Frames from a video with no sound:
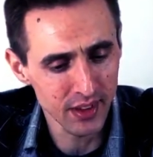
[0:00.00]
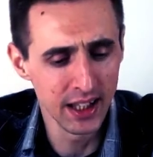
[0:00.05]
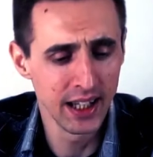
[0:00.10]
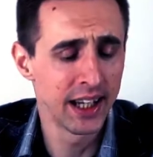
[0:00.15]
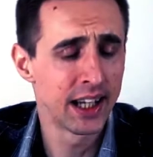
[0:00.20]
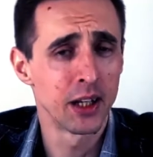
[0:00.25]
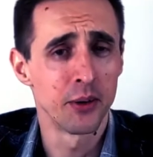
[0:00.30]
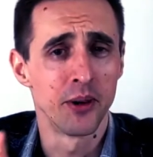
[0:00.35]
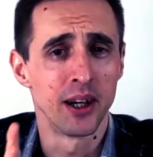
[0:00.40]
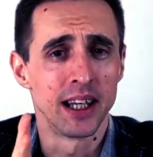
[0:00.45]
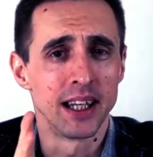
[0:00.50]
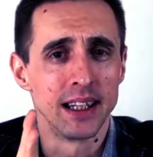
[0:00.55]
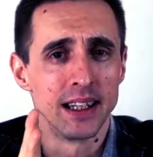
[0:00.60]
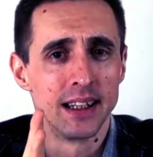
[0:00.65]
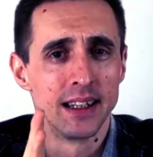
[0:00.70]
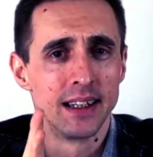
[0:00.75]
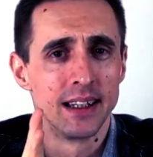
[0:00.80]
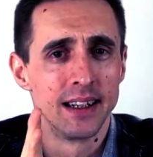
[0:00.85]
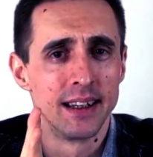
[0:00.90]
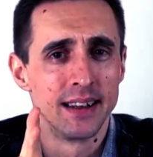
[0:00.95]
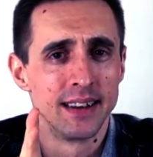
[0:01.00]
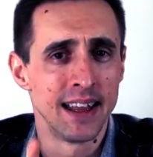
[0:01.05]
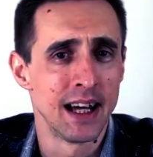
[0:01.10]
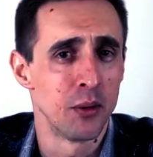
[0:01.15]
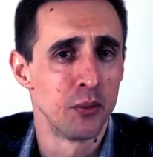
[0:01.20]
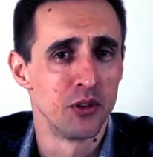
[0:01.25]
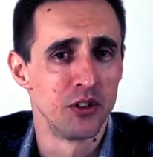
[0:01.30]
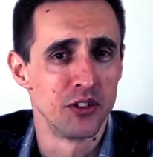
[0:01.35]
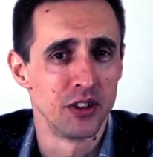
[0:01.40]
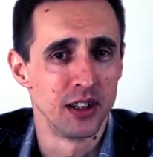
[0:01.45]
Anyway,
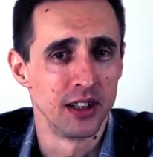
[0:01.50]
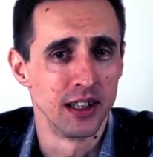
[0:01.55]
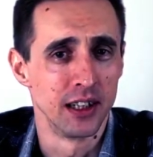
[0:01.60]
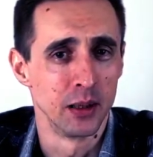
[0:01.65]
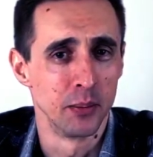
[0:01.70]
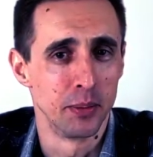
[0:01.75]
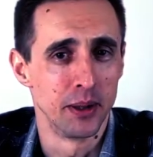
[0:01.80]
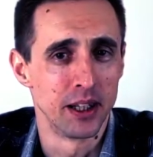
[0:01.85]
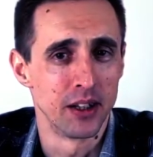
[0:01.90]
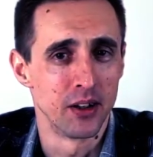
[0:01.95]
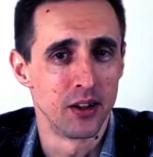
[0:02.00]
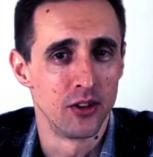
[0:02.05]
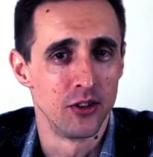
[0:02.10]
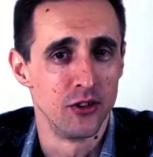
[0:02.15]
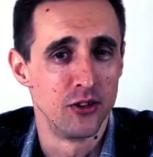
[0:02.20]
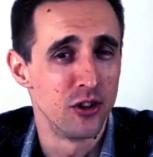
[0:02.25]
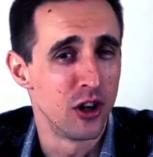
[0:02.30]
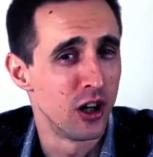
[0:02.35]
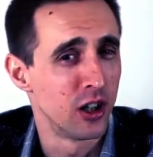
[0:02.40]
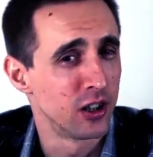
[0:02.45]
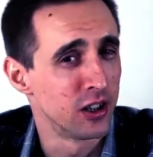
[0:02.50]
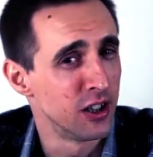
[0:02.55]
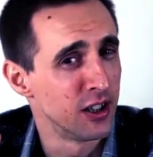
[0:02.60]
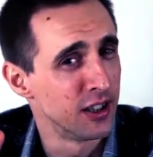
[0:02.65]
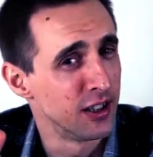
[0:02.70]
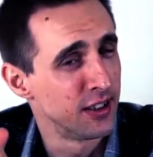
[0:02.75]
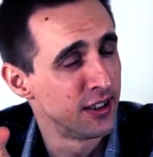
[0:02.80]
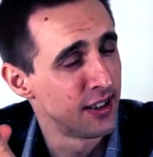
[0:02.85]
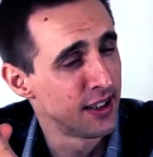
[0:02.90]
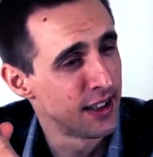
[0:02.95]
that was a little bit on jargon
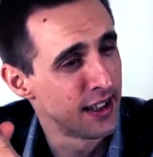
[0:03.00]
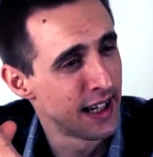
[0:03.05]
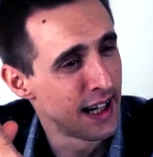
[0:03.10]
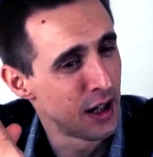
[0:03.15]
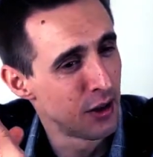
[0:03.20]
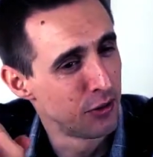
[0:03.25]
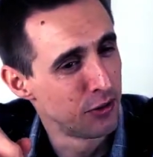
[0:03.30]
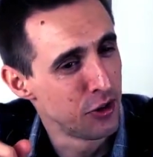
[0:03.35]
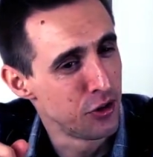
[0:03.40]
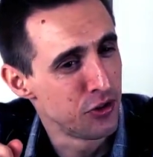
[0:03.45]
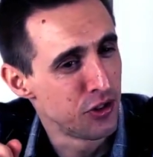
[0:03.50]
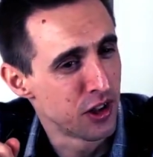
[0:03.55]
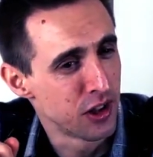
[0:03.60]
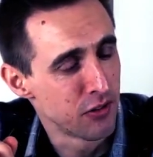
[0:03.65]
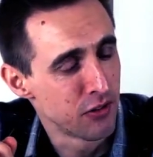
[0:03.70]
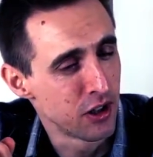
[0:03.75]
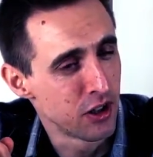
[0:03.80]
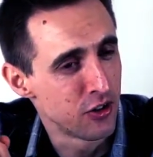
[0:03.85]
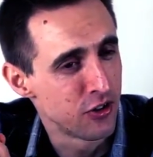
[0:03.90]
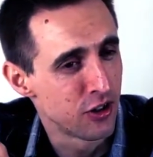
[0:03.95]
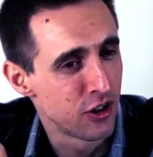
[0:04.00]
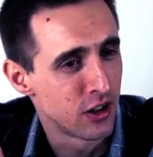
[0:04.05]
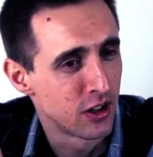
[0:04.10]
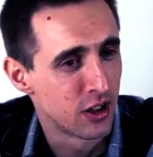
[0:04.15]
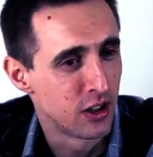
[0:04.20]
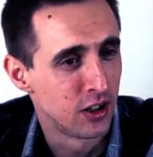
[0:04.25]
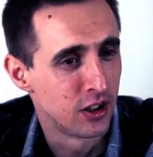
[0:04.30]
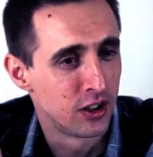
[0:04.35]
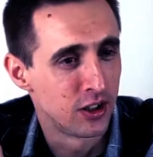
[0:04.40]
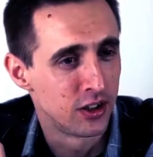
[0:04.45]
and how using the right
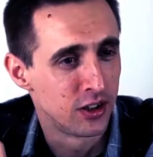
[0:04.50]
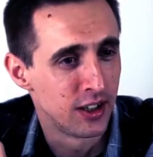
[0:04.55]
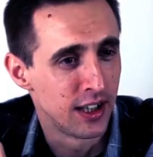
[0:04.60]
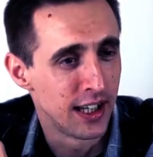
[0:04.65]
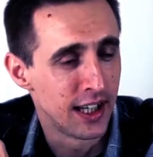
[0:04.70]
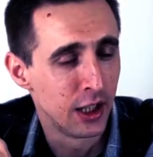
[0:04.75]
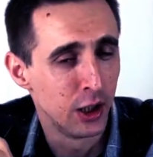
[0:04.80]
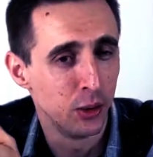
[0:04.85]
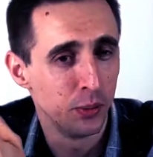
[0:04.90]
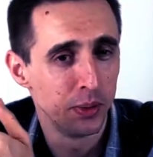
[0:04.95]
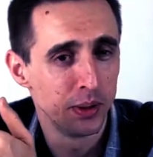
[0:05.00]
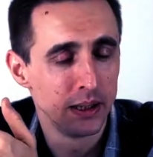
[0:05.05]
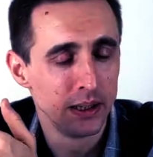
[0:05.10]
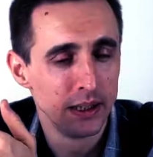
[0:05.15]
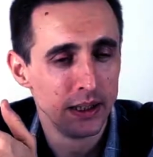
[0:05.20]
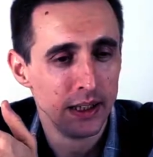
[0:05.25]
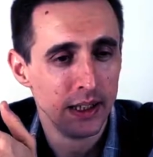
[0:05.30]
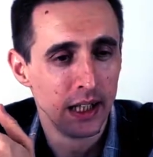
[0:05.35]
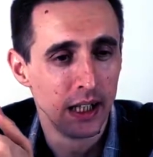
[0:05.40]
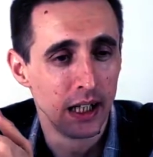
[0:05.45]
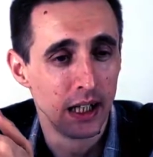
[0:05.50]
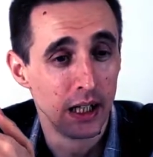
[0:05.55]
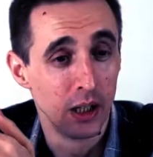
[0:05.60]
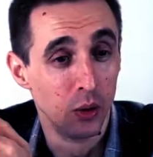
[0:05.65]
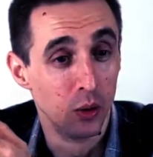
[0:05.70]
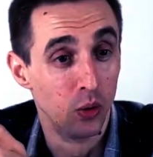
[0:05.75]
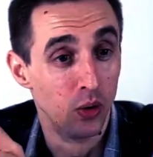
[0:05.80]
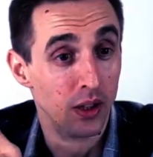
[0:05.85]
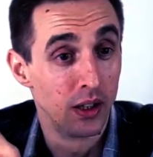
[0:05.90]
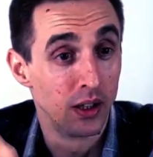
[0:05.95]
jargon can help,
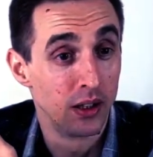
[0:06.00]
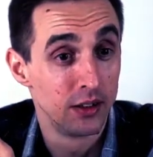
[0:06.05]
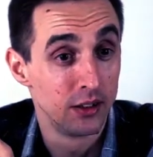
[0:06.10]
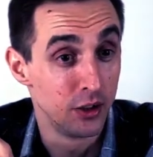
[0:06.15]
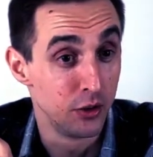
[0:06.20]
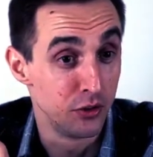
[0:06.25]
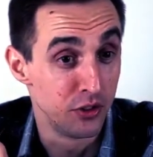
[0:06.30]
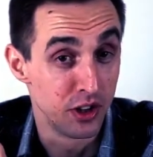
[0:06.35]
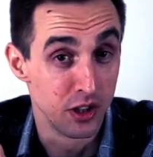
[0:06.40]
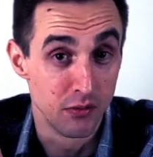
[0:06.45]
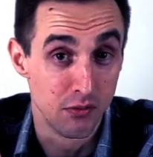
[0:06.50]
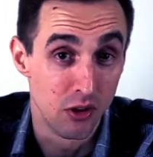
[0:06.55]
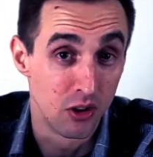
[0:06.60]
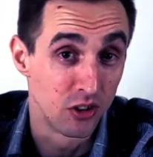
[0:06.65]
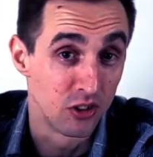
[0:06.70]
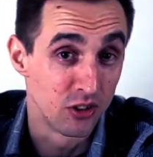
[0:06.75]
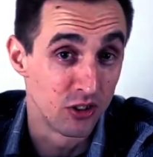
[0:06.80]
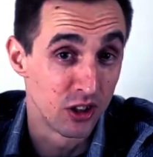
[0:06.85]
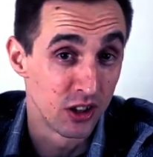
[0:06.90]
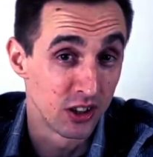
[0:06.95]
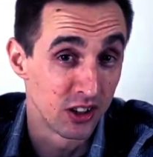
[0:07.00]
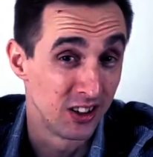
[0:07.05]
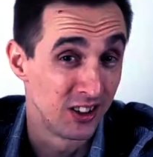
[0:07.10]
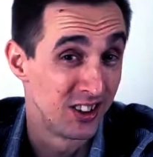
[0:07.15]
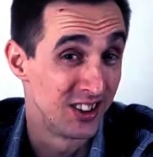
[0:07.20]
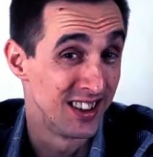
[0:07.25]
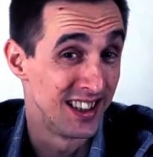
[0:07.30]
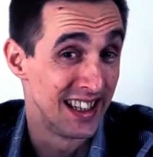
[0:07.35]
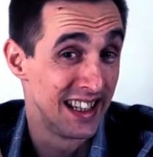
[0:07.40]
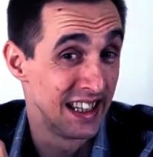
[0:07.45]
or using the wrong jargon
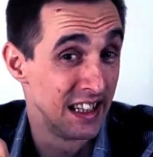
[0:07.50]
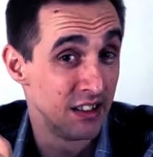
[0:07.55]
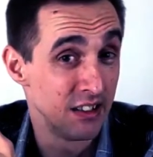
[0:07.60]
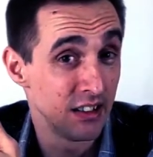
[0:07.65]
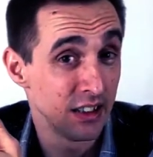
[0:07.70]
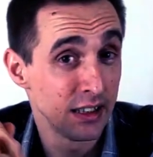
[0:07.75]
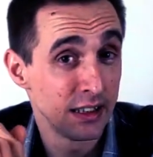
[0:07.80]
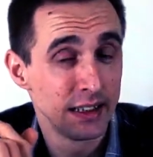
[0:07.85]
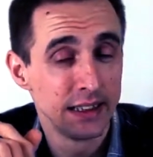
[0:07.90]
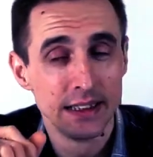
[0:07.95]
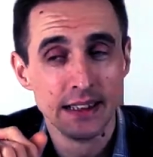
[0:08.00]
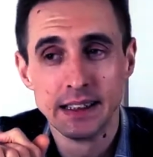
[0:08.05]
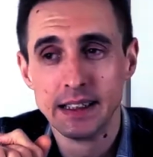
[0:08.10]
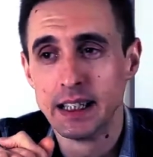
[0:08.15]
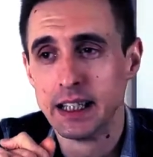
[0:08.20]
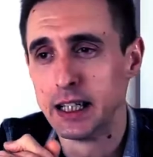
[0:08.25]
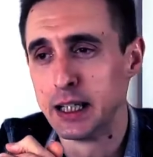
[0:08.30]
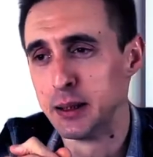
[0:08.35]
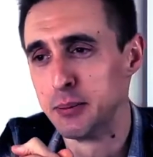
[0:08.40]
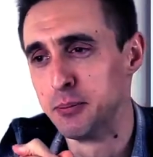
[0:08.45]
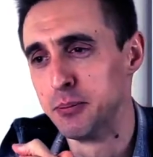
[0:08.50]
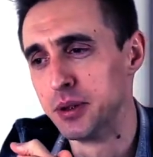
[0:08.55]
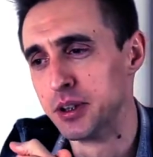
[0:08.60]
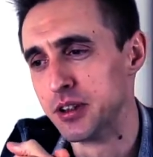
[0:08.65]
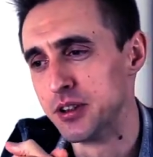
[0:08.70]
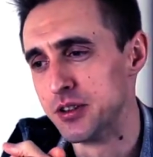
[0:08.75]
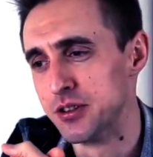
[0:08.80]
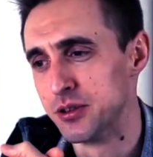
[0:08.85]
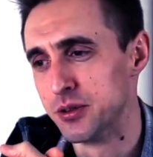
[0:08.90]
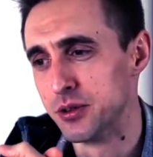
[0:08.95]
can hinder,
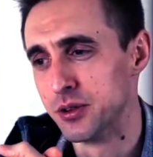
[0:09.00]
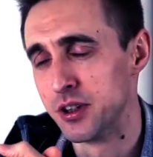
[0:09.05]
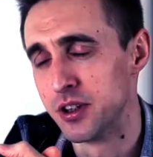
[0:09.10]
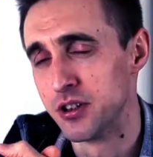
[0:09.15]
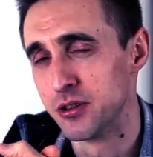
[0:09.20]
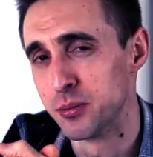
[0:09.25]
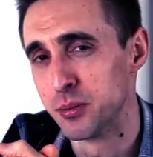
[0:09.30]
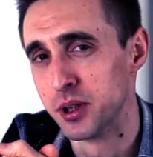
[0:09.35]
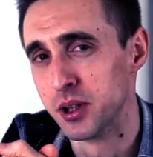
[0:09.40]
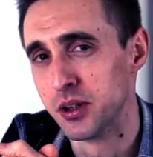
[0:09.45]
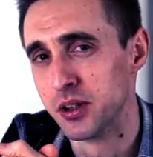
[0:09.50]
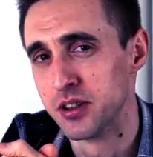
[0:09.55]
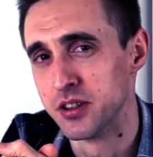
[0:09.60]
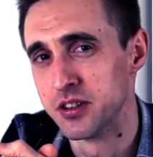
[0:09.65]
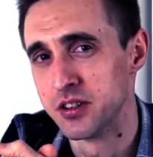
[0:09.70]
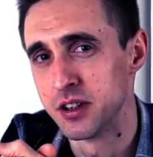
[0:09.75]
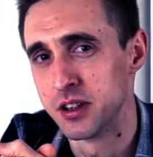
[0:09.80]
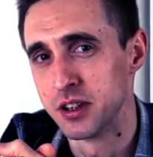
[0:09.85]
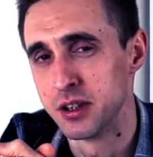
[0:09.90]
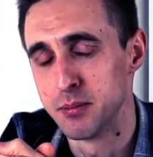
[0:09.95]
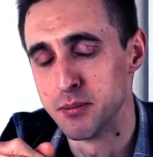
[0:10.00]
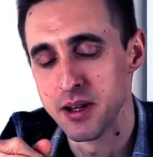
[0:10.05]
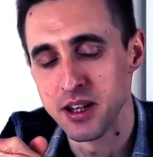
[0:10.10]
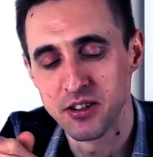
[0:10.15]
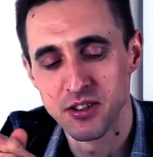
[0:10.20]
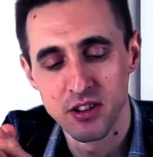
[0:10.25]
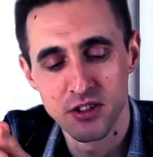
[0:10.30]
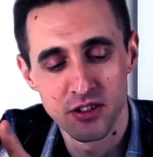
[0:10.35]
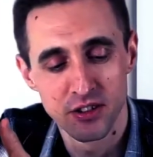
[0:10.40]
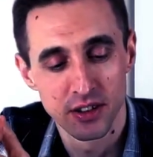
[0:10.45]
because your audience may not understand the
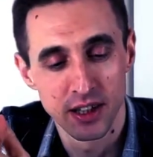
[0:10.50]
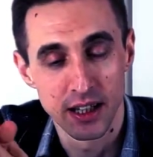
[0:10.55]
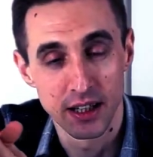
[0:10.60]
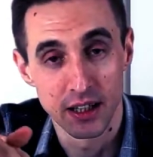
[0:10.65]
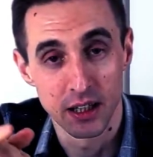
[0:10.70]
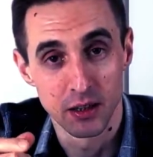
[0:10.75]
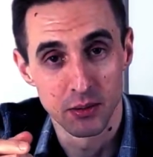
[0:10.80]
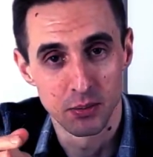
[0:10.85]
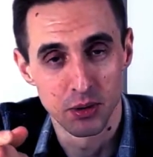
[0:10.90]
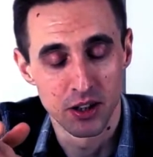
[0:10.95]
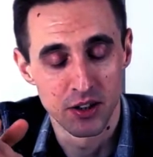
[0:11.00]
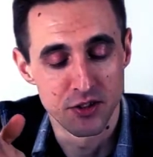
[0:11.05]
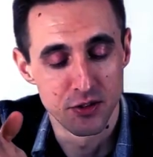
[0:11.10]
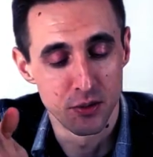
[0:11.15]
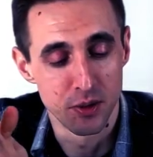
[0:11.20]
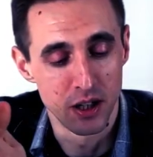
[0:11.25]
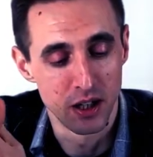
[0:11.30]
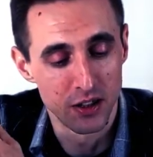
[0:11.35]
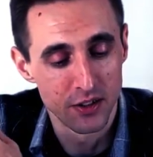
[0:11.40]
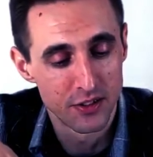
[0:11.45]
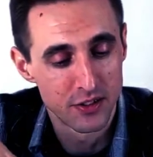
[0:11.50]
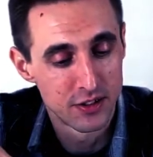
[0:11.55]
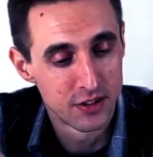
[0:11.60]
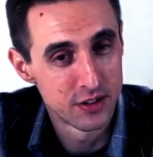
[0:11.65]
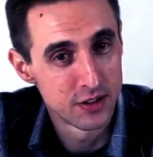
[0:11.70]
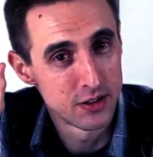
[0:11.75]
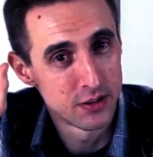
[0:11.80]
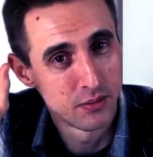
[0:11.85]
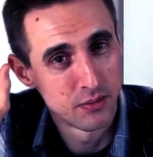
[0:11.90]
message, how that applies to us.